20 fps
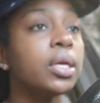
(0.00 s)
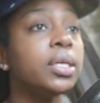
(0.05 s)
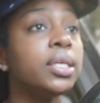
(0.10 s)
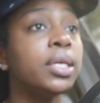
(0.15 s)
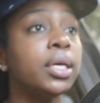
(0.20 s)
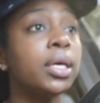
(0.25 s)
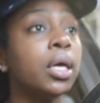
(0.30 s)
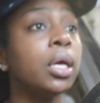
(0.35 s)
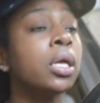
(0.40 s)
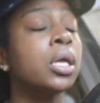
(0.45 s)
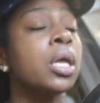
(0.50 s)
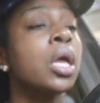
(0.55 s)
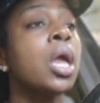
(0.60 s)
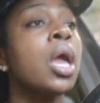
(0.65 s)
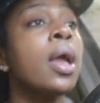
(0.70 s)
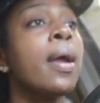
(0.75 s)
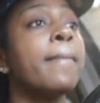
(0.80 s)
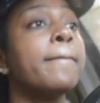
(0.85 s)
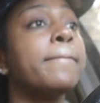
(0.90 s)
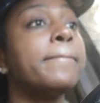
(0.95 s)
yeah
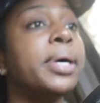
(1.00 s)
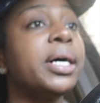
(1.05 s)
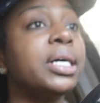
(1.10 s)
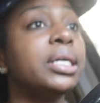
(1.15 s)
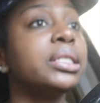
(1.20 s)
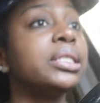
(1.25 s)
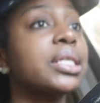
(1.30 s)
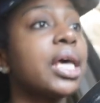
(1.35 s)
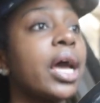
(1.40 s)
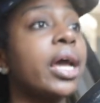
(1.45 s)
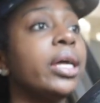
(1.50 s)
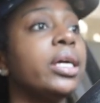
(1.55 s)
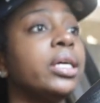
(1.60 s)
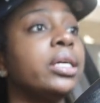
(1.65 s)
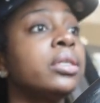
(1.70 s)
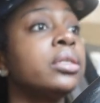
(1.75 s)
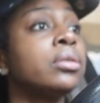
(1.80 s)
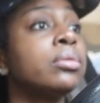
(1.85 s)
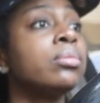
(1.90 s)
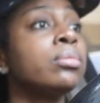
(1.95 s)
but I
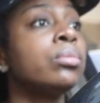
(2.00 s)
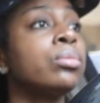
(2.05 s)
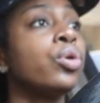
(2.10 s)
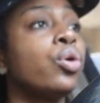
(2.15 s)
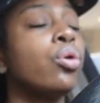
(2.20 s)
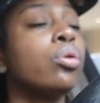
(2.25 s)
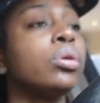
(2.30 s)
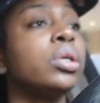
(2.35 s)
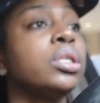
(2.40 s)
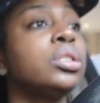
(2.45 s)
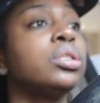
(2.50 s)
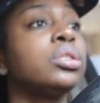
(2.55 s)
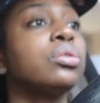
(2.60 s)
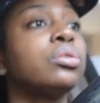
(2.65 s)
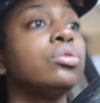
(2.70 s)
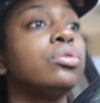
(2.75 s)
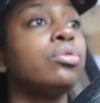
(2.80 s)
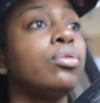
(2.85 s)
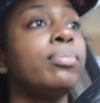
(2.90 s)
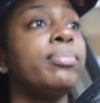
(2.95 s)
am going
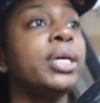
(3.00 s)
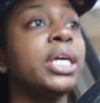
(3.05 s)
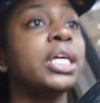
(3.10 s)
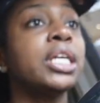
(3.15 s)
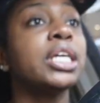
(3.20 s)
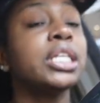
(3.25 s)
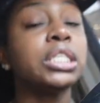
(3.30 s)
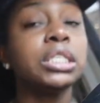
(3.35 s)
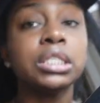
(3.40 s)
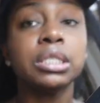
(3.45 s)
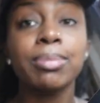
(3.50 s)
to be that this